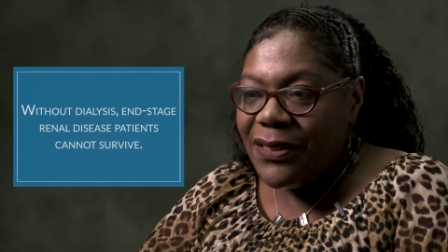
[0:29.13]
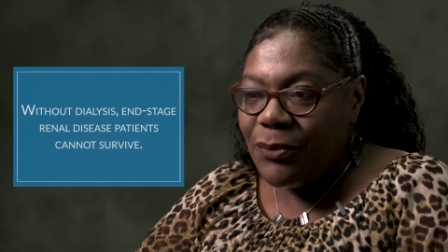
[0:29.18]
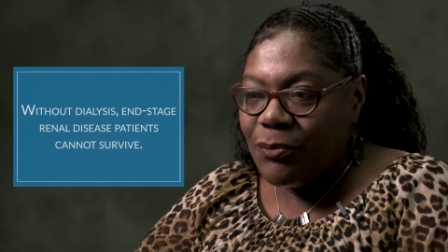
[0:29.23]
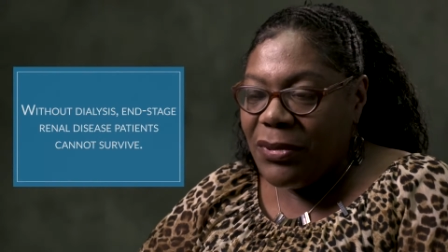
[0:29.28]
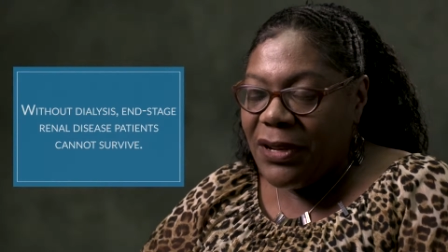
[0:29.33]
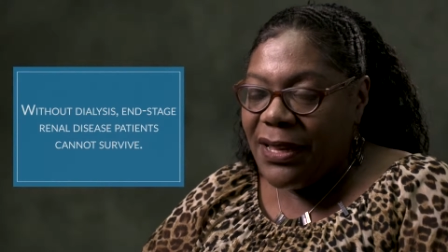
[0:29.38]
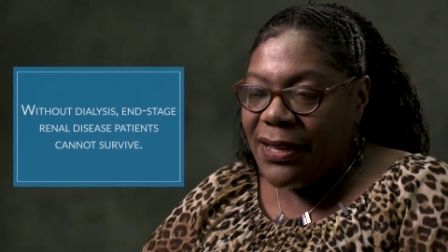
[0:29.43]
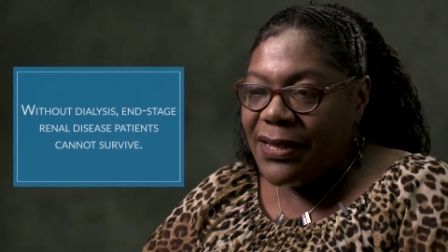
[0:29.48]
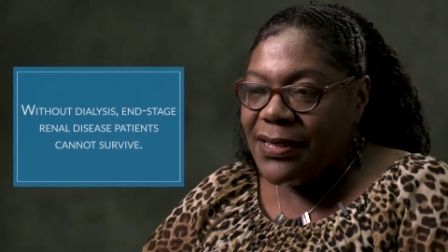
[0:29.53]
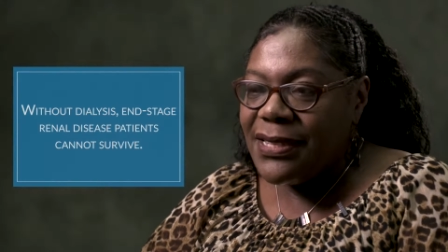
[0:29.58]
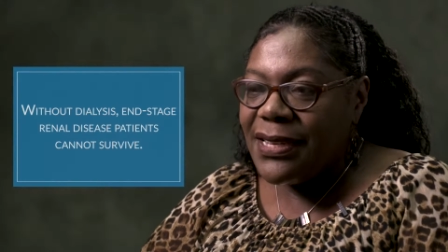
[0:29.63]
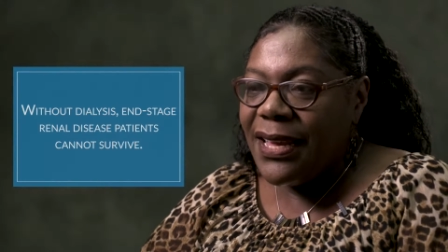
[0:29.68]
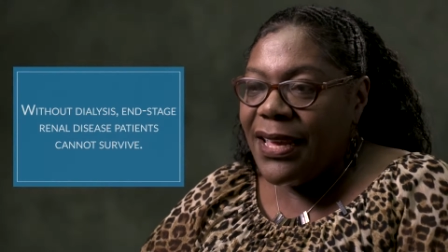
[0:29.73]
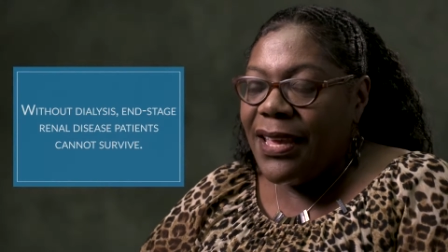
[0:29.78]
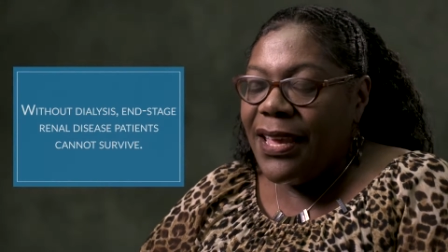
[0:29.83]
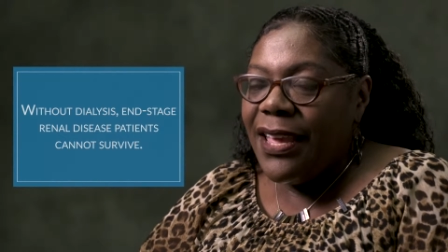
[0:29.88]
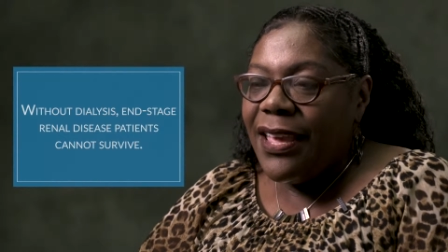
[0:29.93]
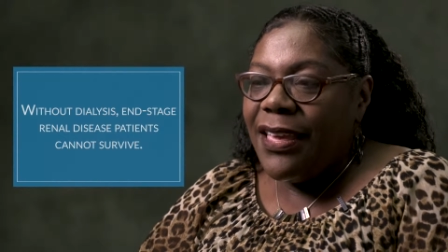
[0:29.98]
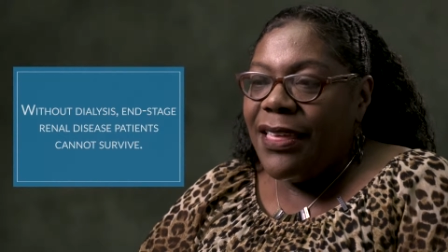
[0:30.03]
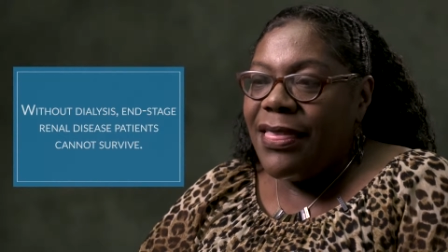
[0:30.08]
the blood,
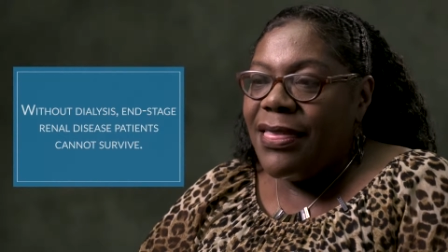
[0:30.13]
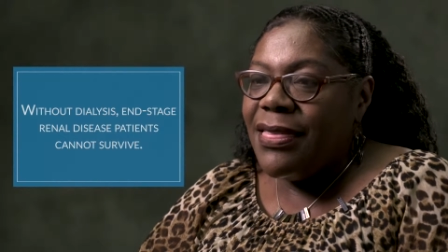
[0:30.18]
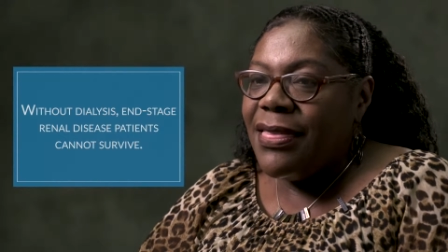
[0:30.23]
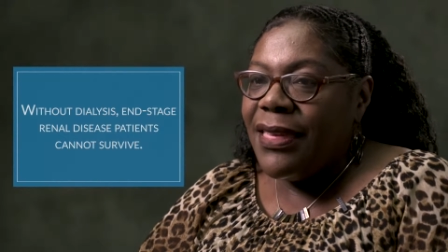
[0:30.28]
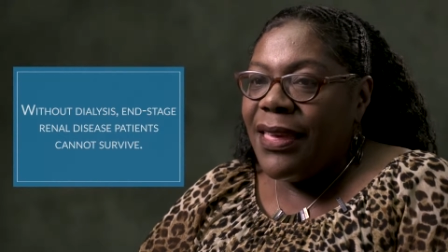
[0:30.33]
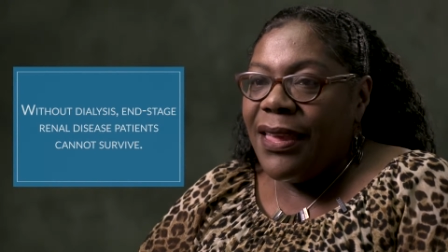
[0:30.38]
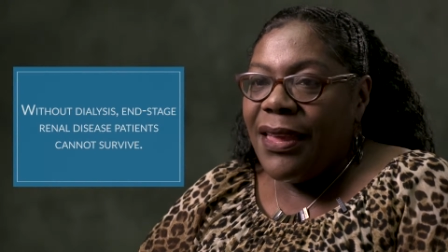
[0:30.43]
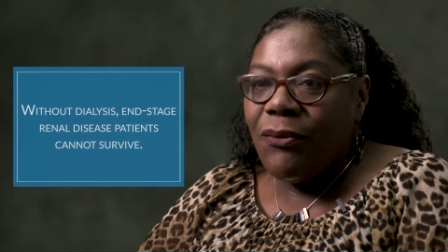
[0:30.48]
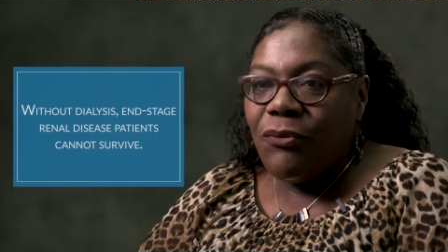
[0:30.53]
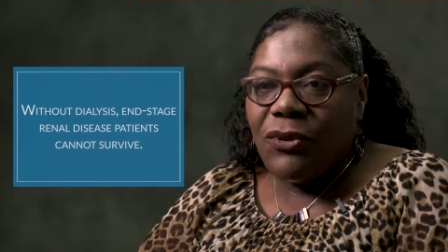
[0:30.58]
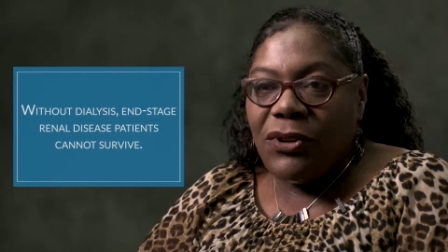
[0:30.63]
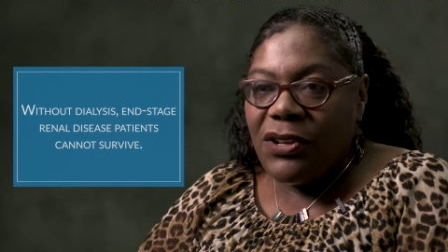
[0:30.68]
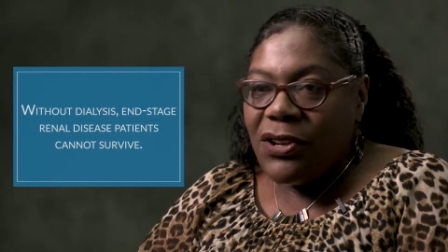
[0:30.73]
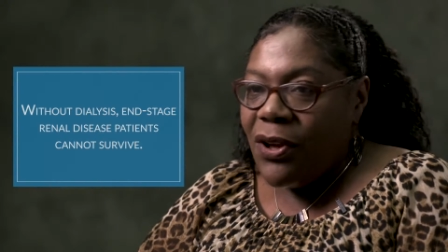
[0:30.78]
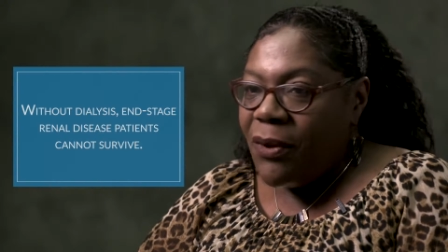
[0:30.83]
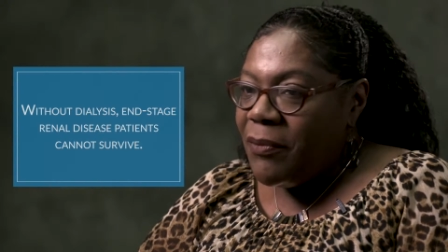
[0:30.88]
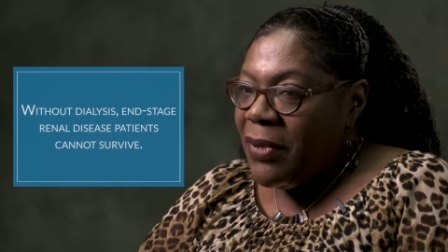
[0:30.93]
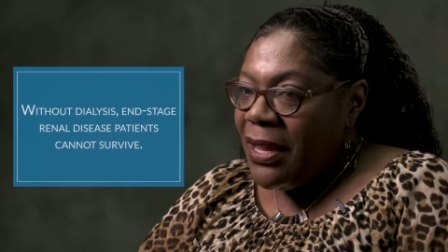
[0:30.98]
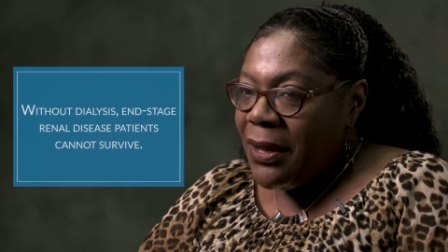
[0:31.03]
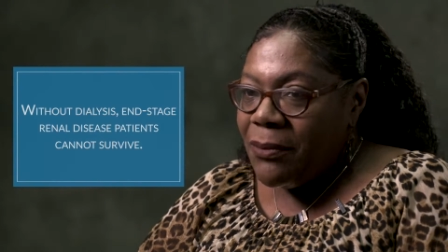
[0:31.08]
they would
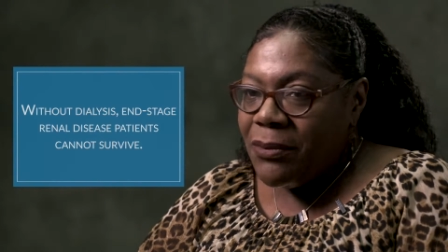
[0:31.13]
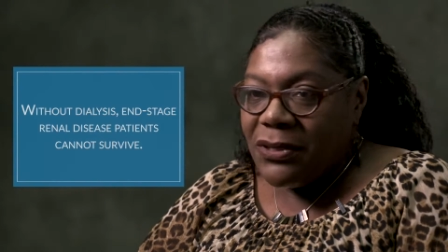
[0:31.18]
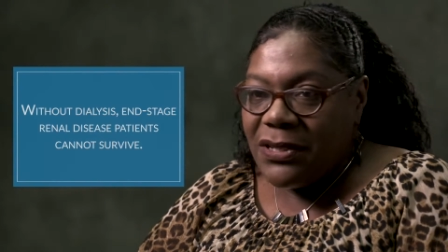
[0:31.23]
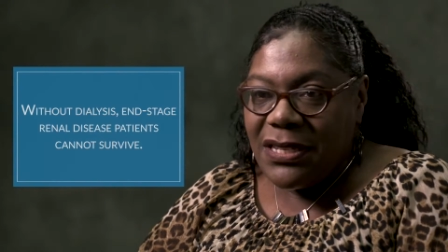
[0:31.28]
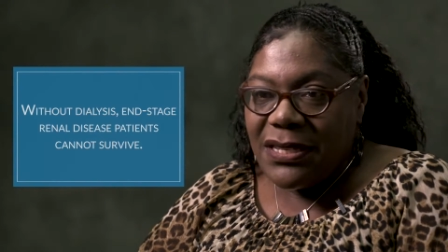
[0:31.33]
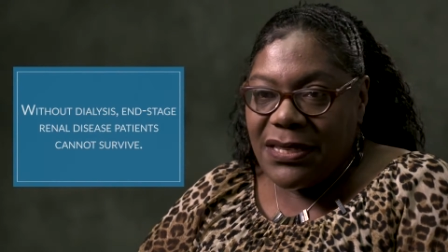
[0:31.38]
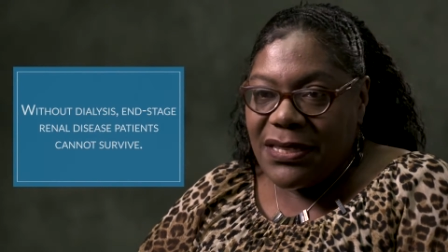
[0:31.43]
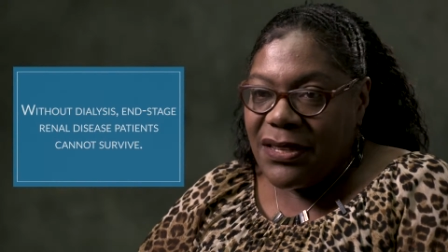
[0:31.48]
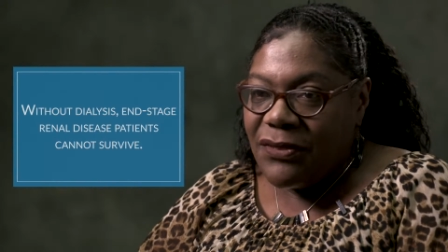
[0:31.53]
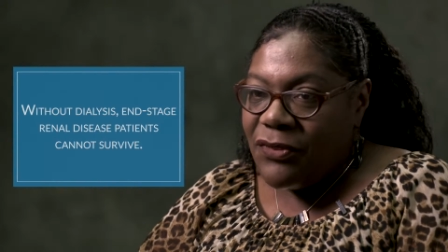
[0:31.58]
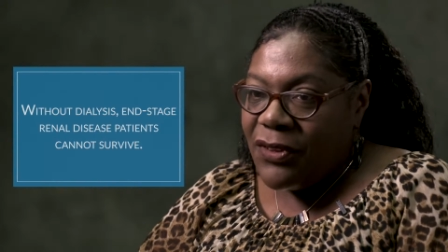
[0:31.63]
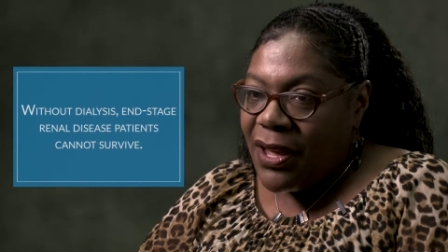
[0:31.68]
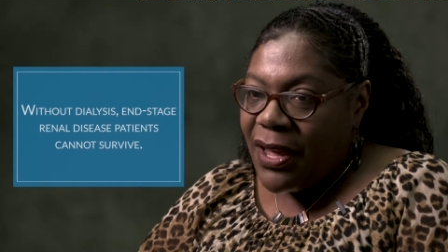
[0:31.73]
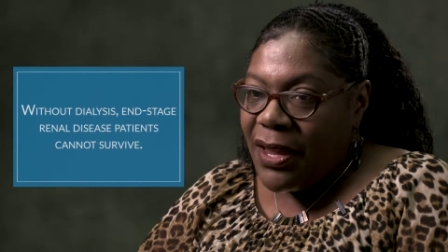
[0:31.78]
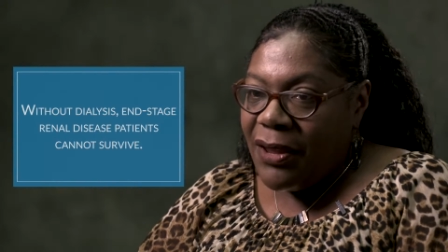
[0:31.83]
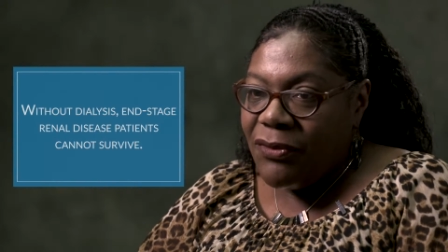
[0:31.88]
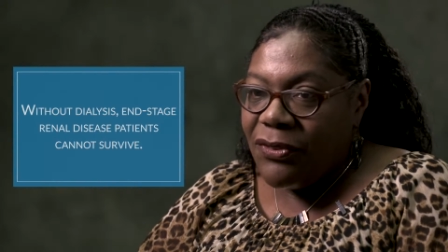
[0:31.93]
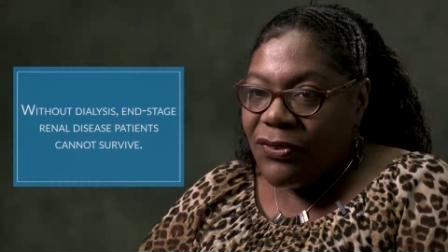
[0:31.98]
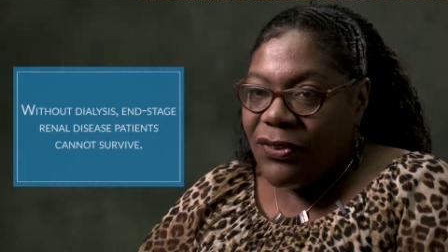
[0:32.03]
not be able to survive.